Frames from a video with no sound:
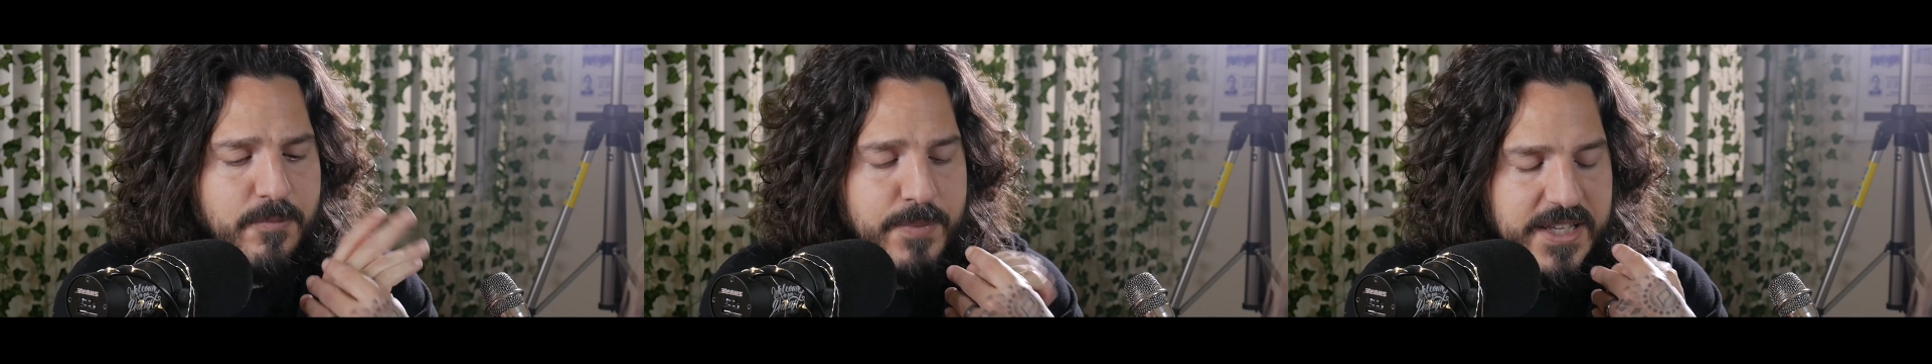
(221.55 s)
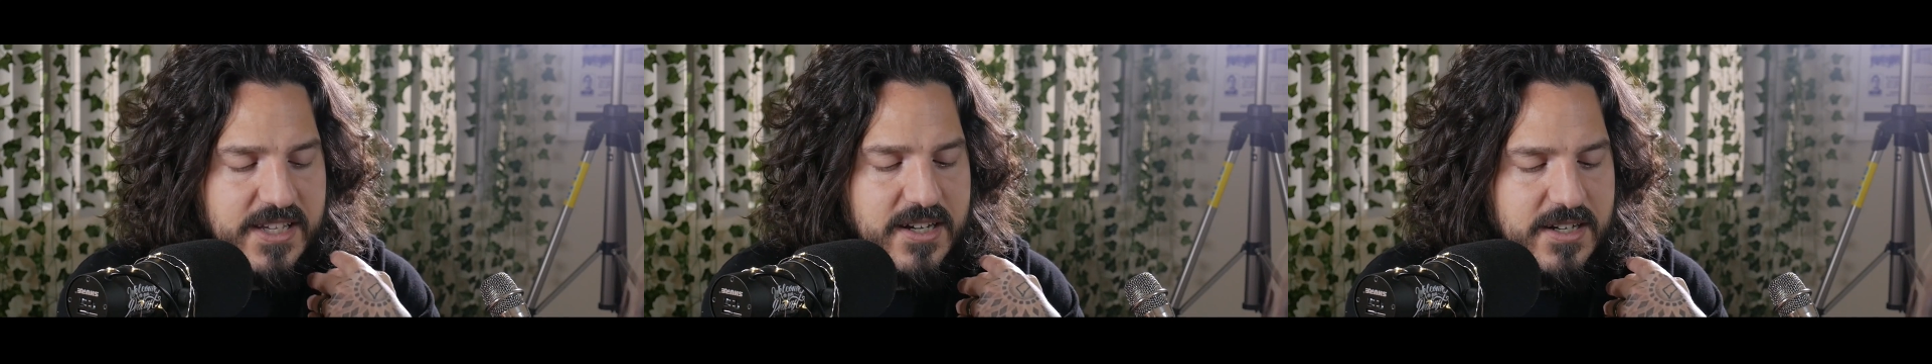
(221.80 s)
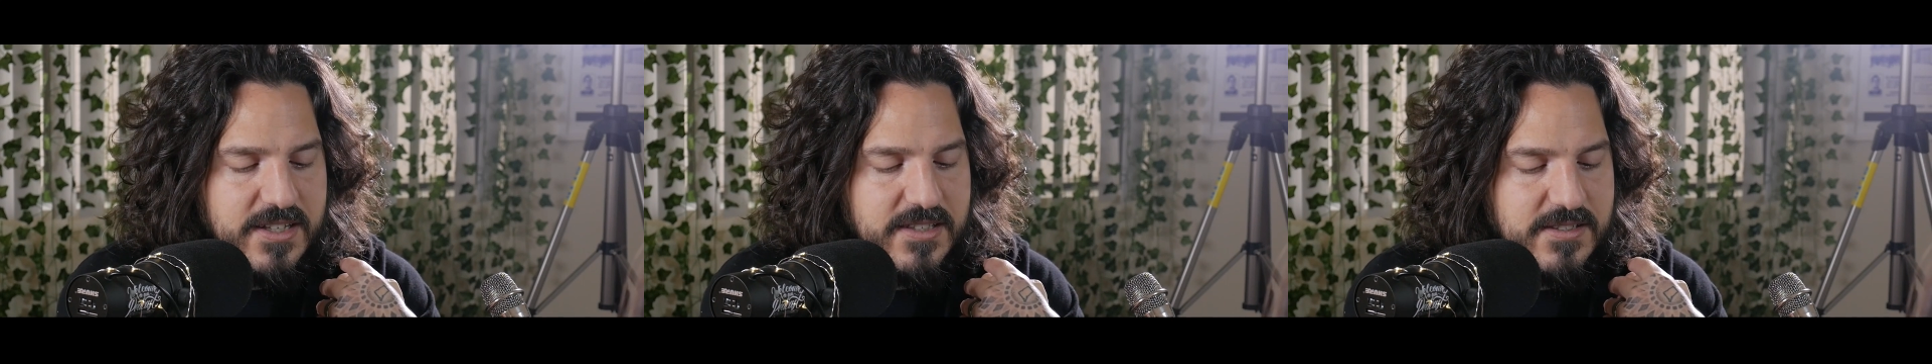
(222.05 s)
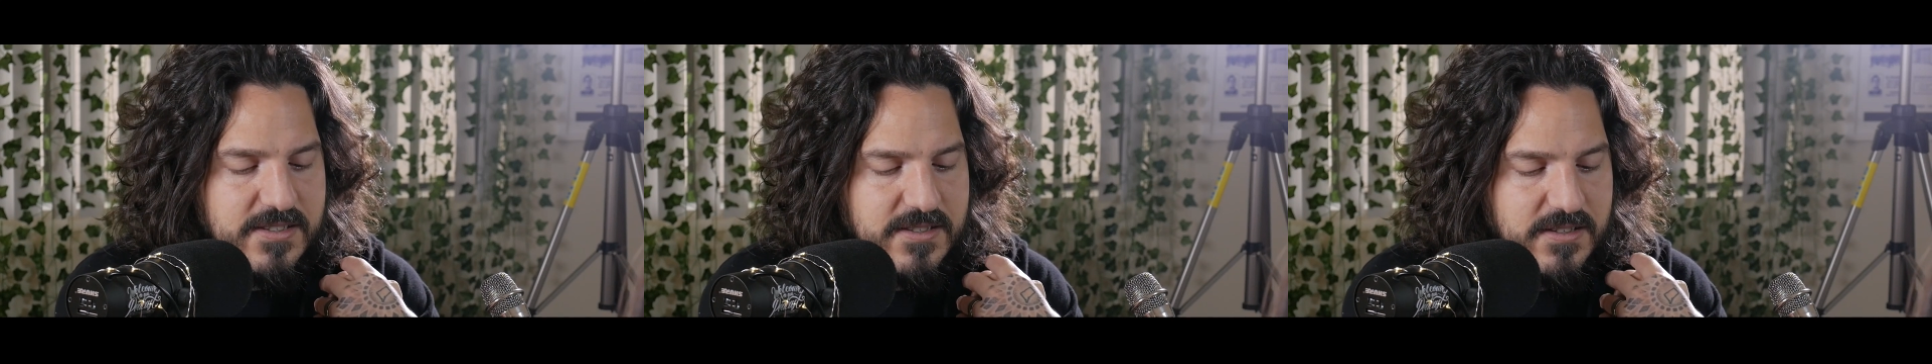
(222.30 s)

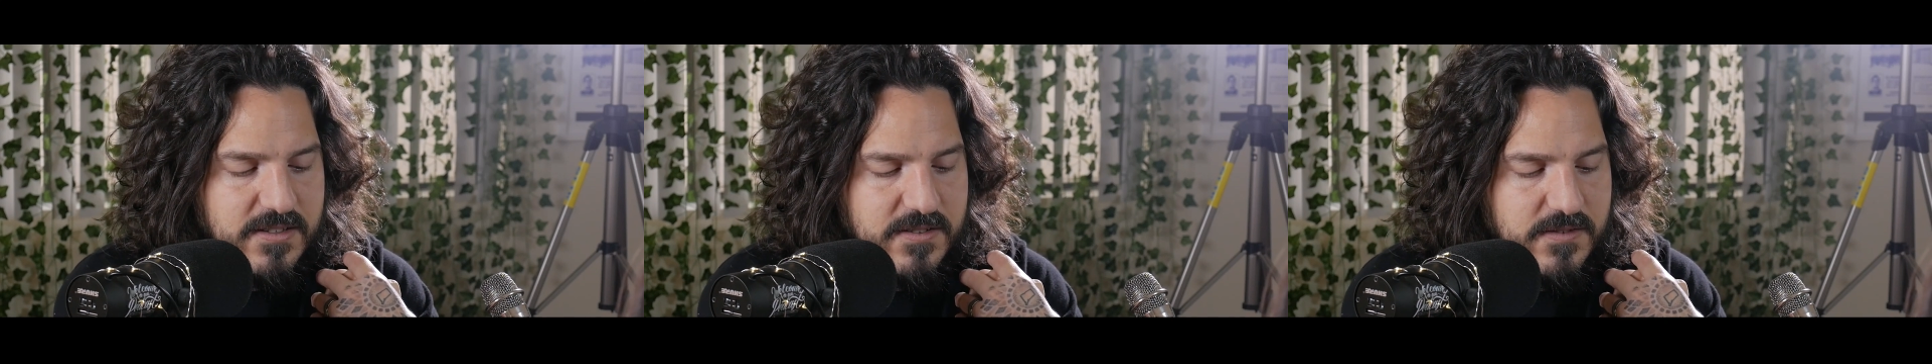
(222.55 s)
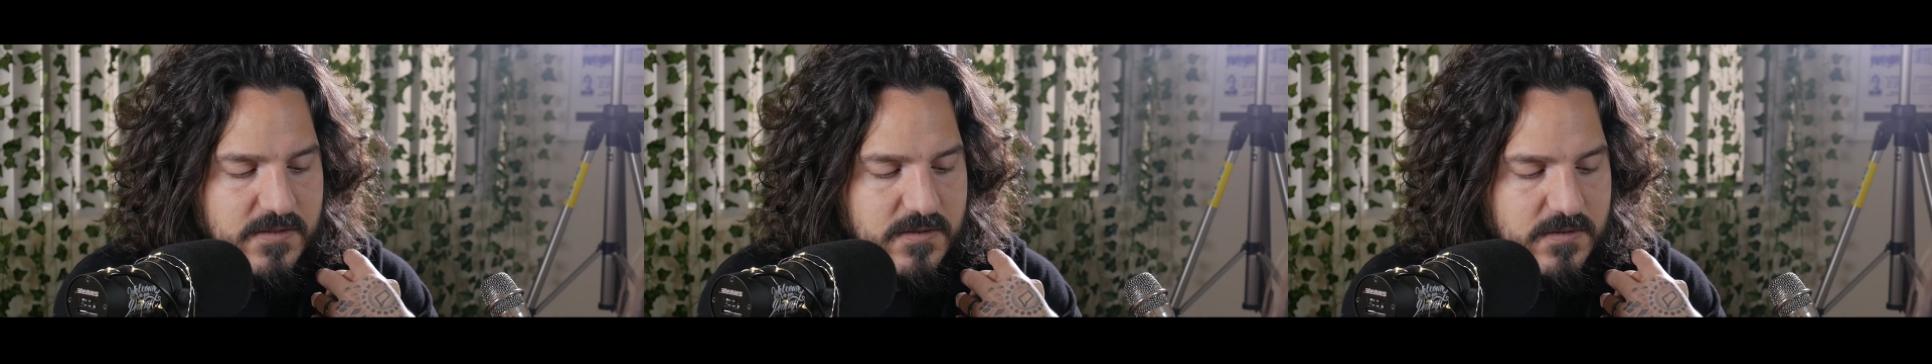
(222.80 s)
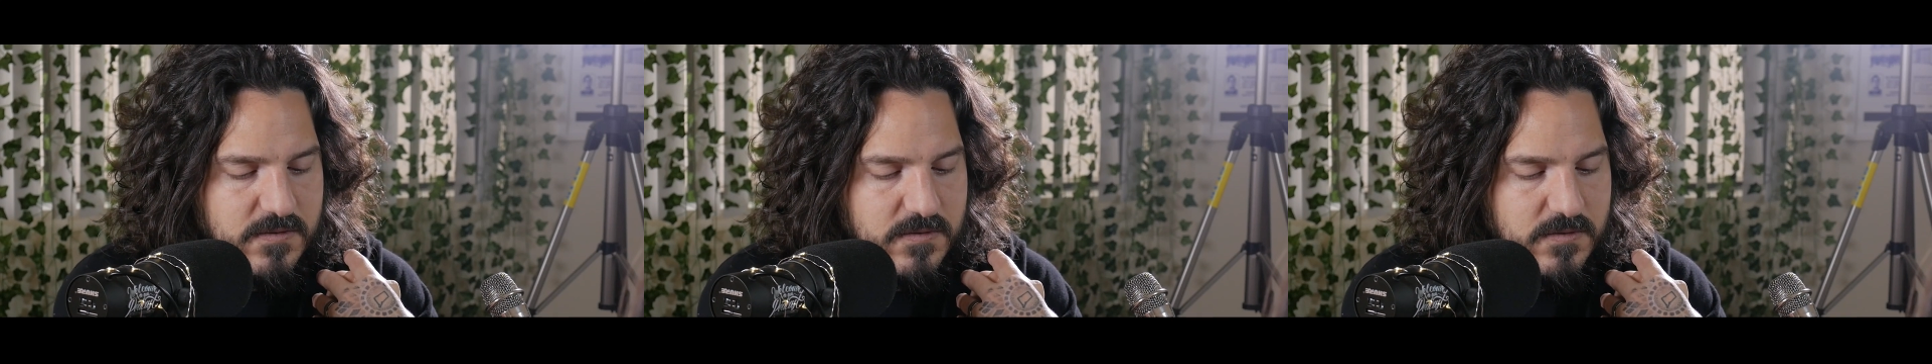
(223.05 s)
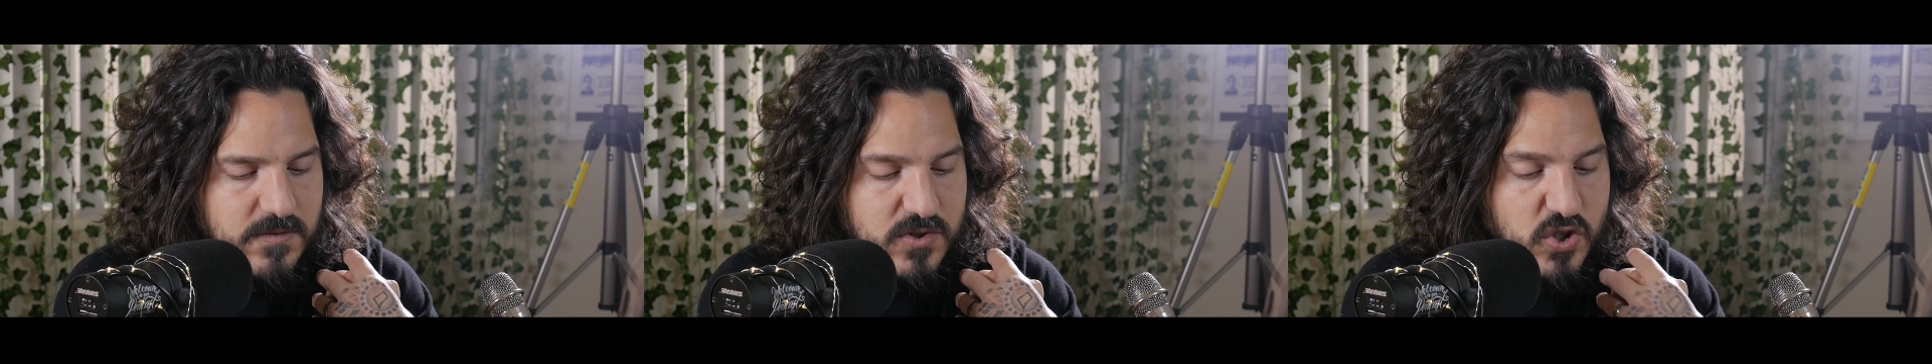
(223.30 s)
because
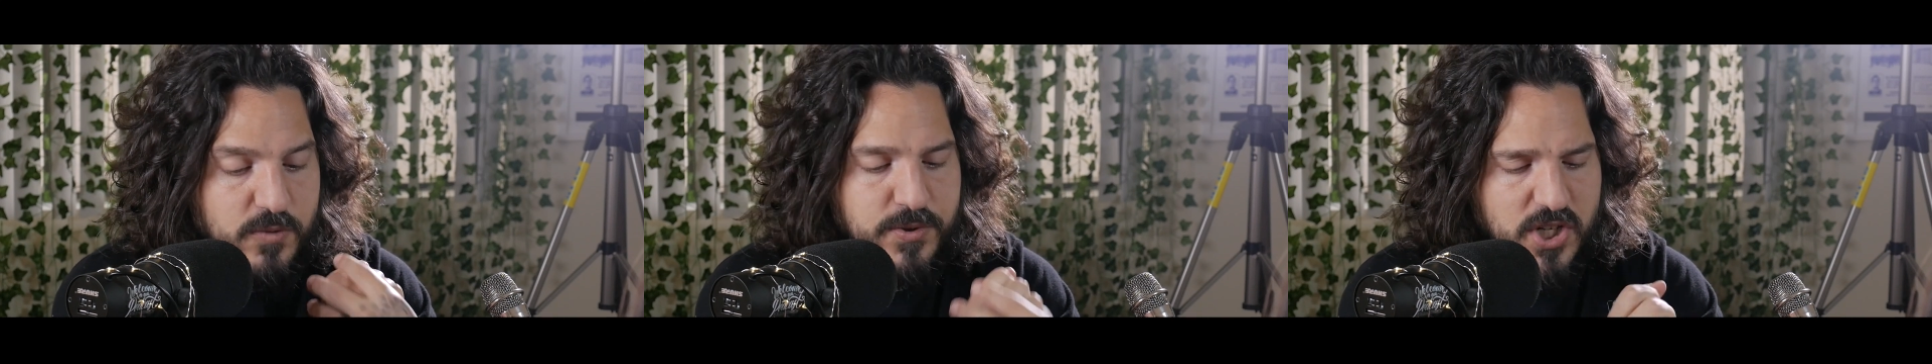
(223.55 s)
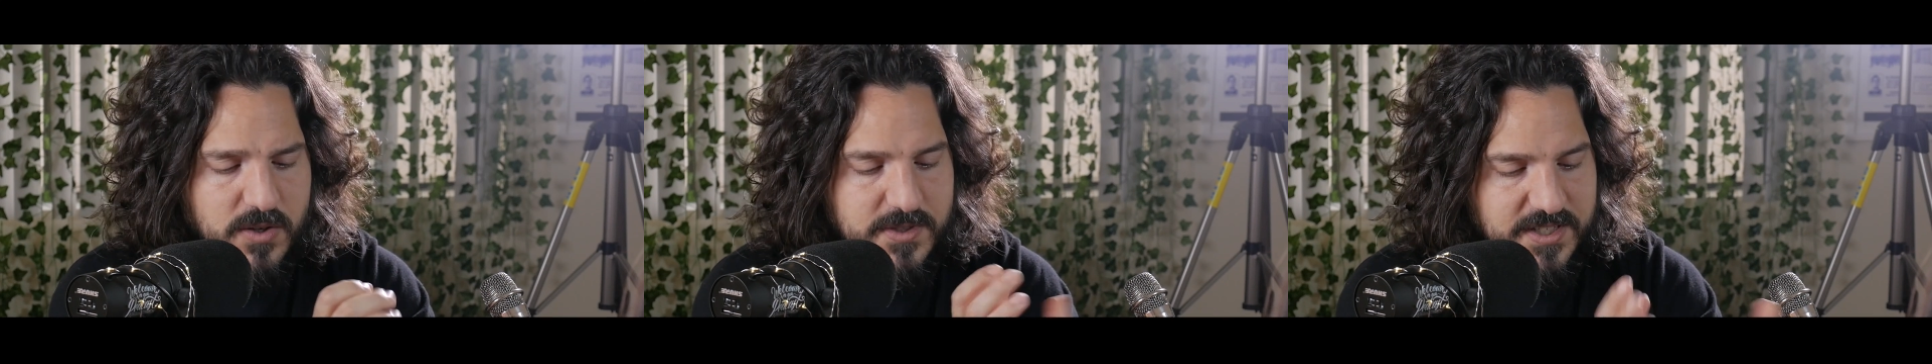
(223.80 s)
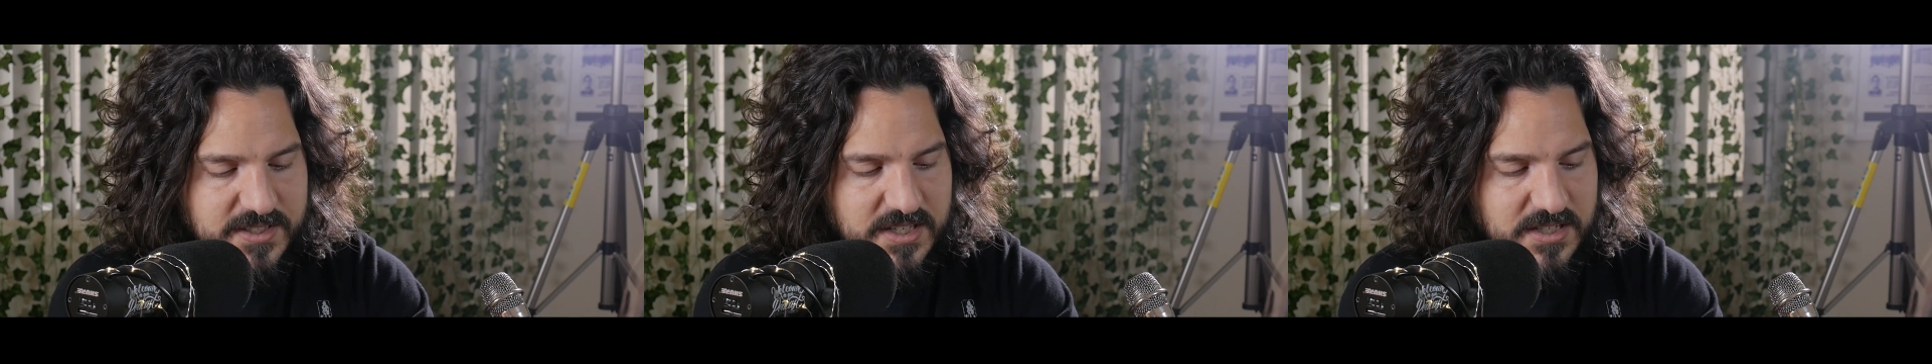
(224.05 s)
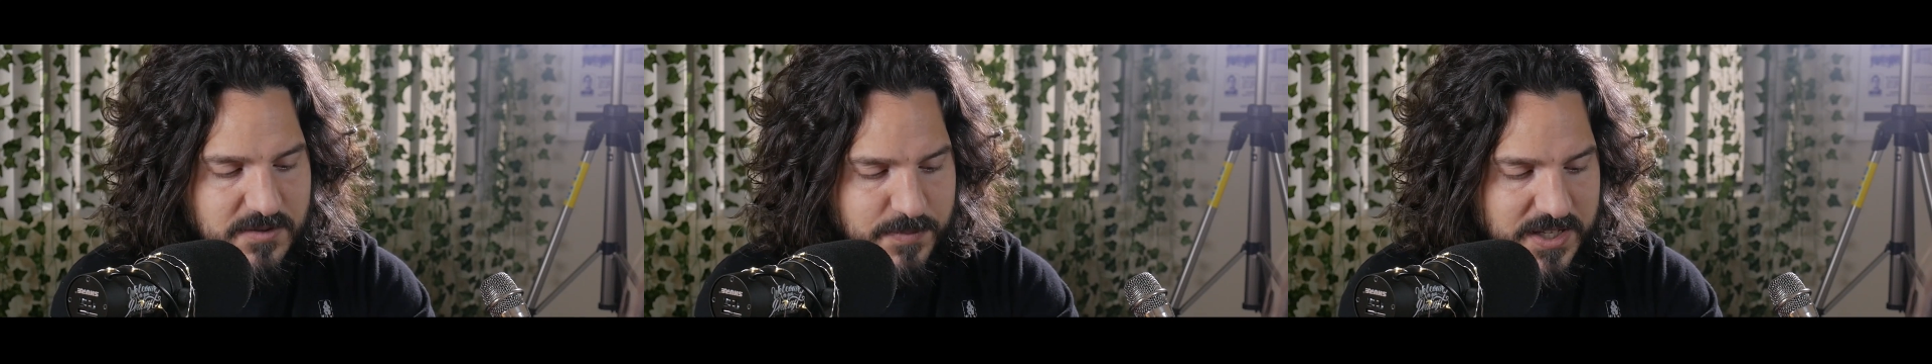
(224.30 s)
Zoom shows
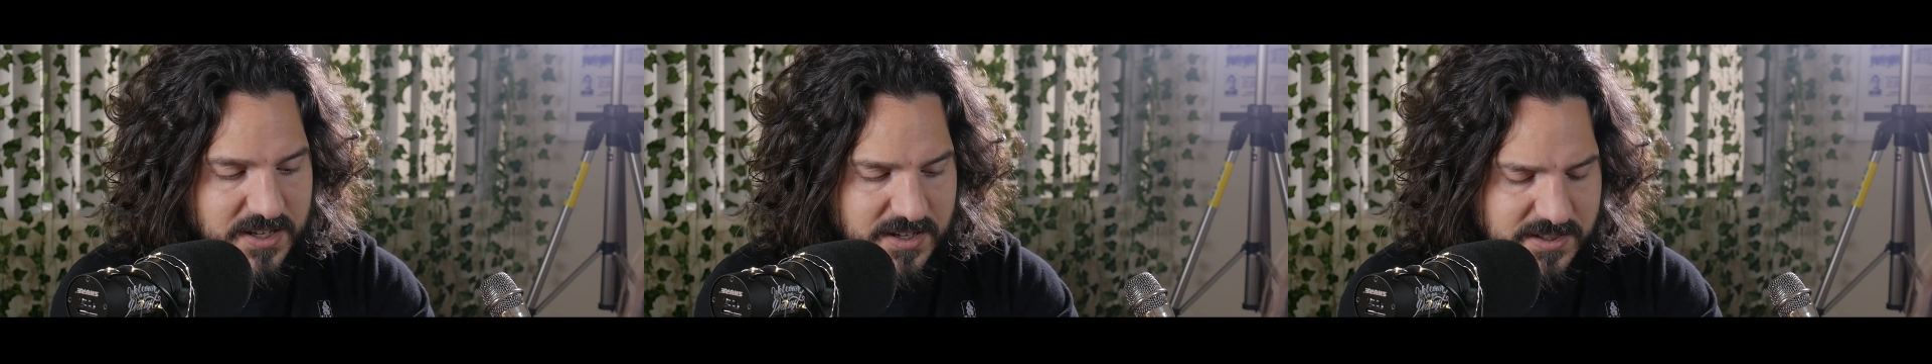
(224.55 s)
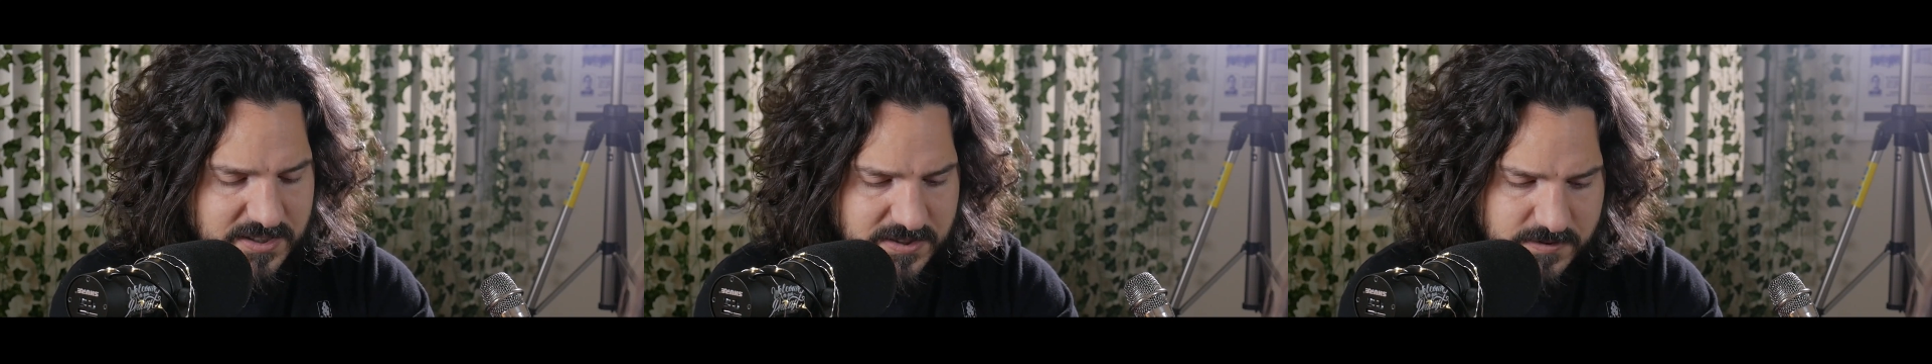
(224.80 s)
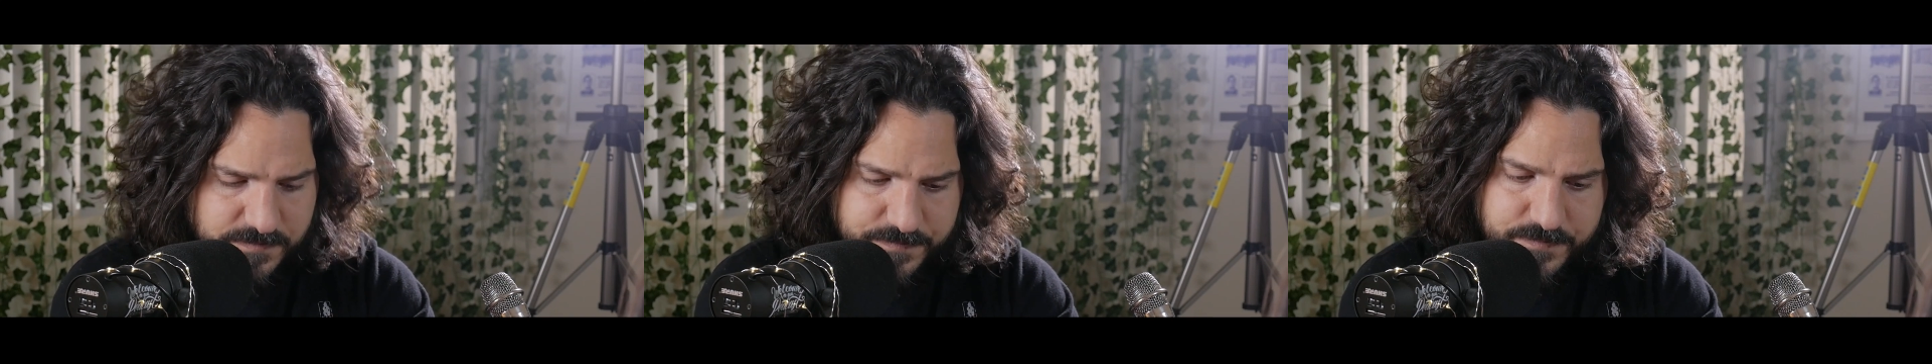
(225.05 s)
exist because